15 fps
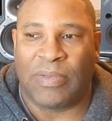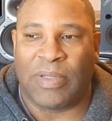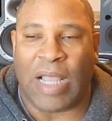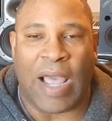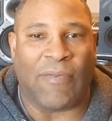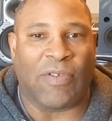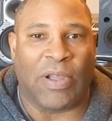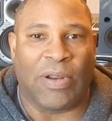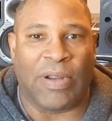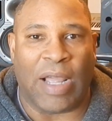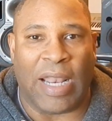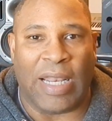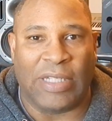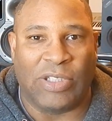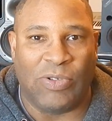after
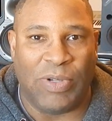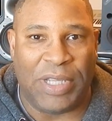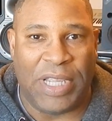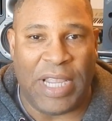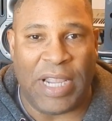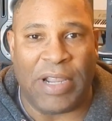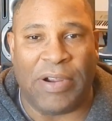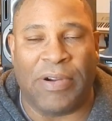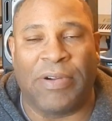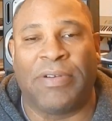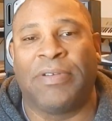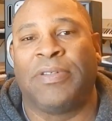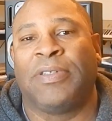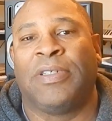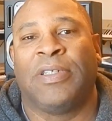I let you
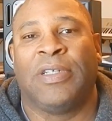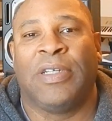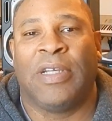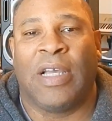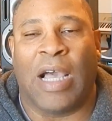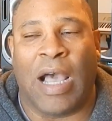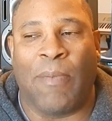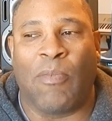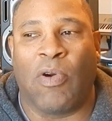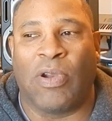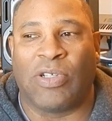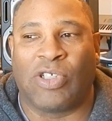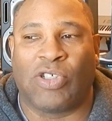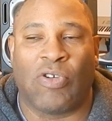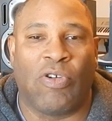hear, I'm going
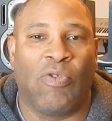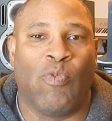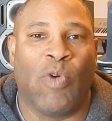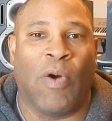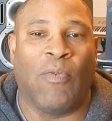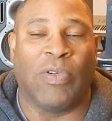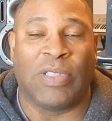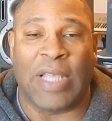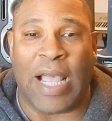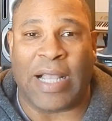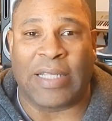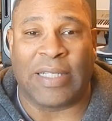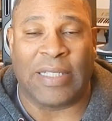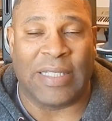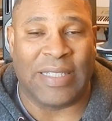to show you what was
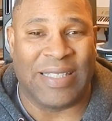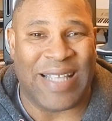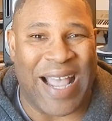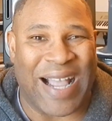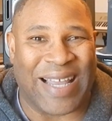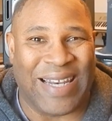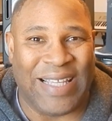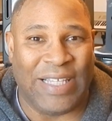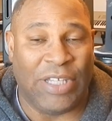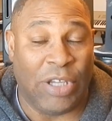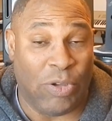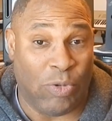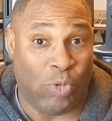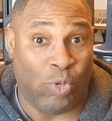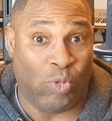exactly
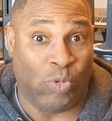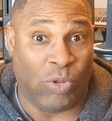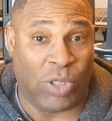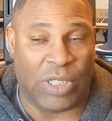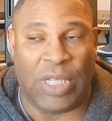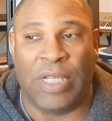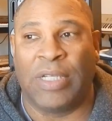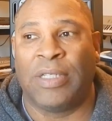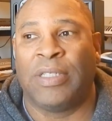used